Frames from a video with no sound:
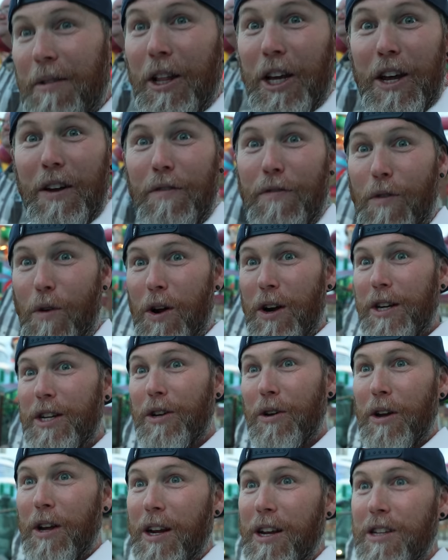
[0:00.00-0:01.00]
Looking forward
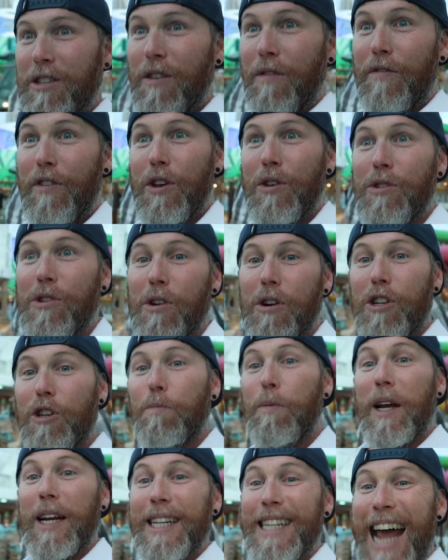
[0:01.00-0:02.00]
to it because the views are
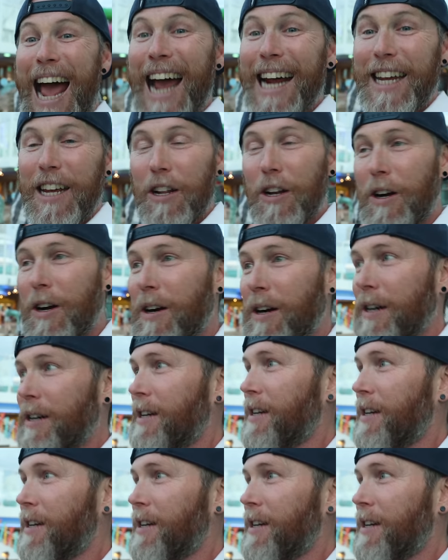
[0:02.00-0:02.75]
spectacular.